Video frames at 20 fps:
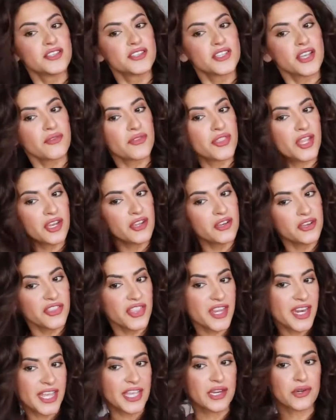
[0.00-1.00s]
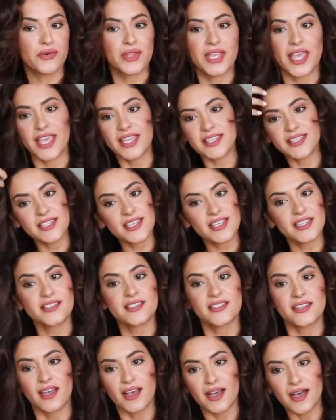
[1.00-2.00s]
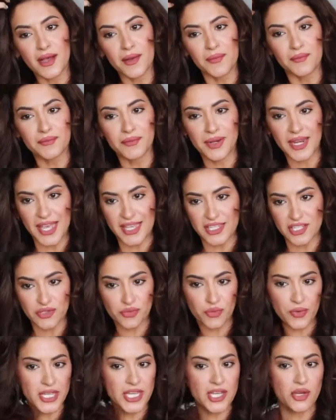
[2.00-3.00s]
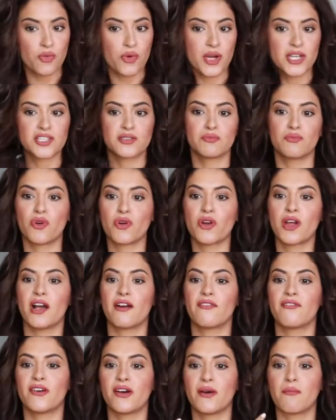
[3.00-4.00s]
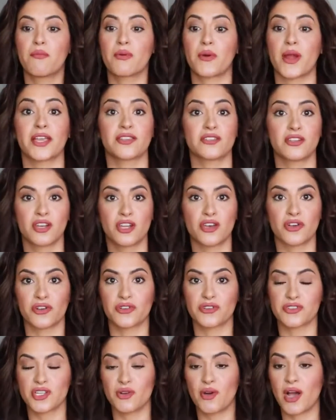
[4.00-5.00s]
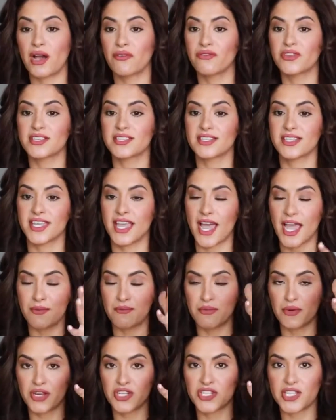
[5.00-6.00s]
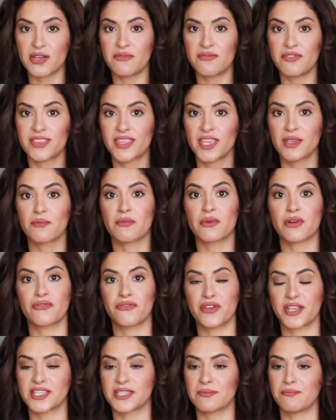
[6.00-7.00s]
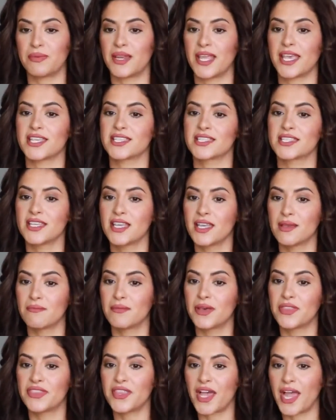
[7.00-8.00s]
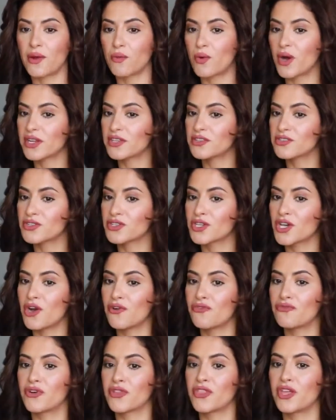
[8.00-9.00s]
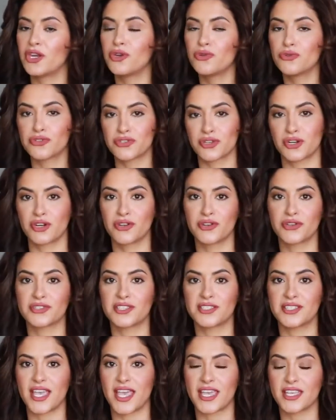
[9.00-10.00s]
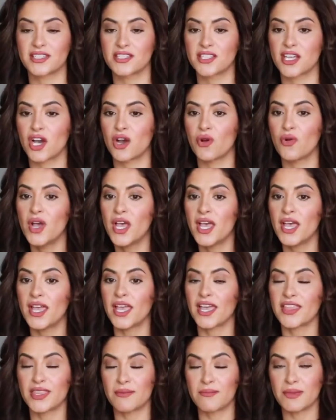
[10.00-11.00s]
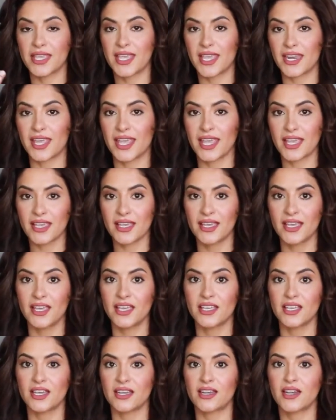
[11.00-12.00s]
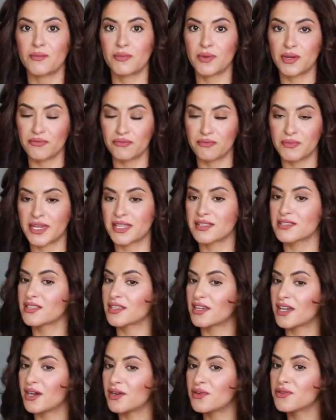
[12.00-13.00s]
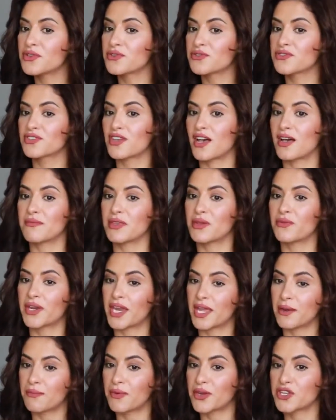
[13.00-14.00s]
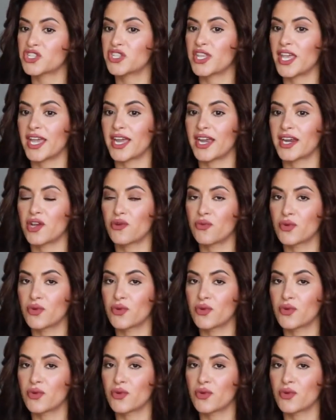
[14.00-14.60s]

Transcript: So the look that I created last week was more of a bridal look. So obviously I brushed everything perfect in place, but I wanted to go for the looser look today. So in the beginning, a couple of minutes ago, you saw me when I brushed the hair.